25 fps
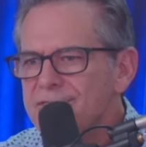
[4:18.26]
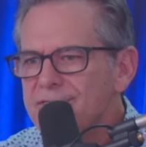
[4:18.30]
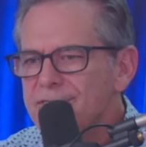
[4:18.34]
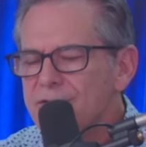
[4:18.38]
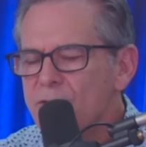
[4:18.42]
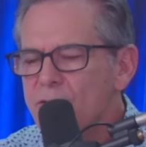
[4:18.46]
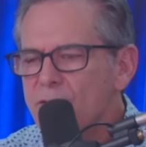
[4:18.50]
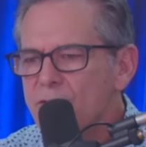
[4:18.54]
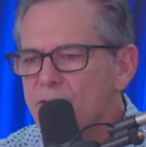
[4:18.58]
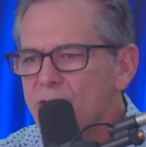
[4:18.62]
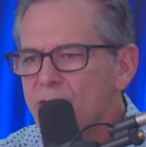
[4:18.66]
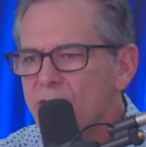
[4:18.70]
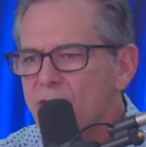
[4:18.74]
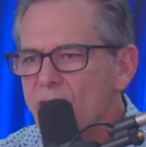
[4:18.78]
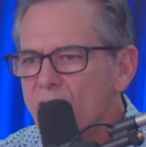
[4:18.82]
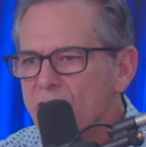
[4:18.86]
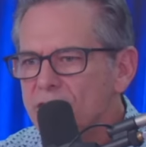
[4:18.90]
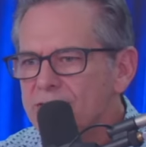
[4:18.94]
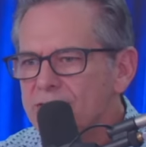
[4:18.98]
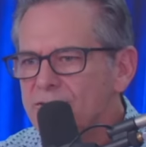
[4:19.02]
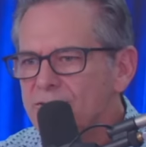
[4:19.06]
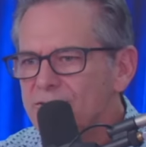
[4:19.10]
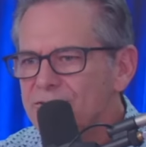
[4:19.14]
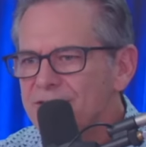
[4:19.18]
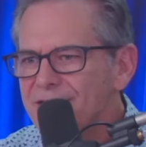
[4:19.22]
so you're
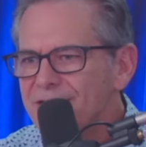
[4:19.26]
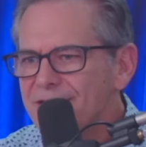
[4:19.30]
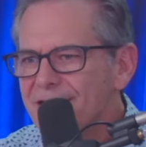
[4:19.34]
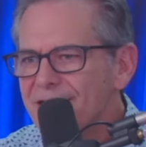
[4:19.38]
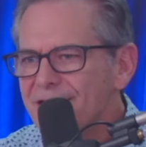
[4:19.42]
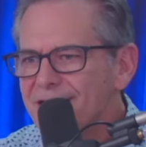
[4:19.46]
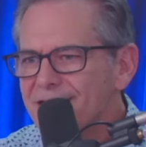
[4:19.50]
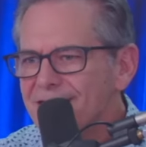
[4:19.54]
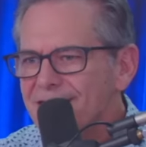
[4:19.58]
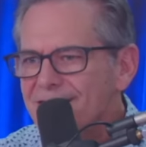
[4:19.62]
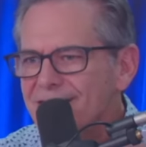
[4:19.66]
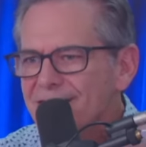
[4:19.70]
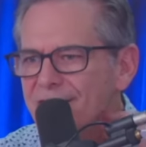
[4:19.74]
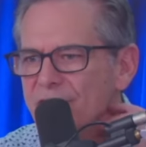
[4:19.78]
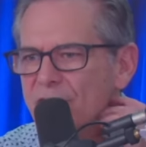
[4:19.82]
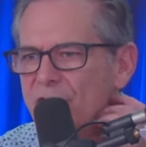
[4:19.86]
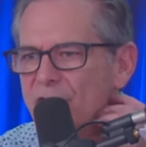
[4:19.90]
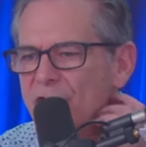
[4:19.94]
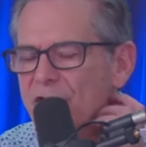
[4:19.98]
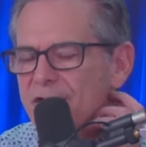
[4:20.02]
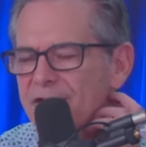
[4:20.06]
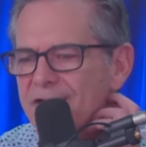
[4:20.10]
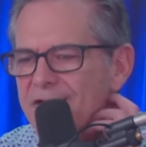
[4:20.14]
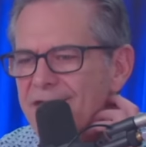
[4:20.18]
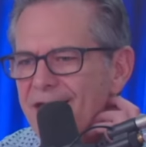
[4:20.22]
also saying
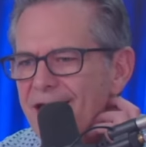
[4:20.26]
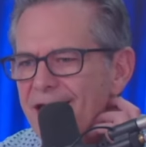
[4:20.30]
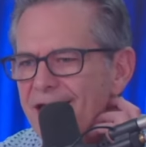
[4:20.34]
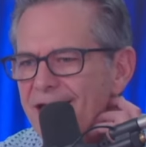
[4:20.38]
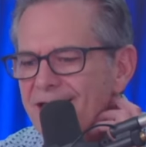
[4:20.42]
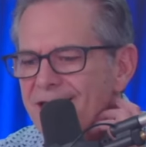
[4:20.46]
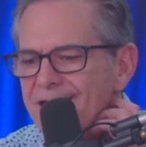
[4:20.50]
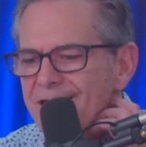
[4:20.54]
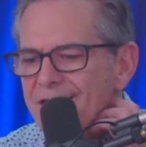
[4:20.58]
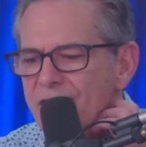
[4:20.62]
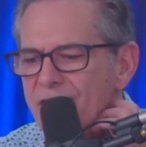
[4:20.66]
that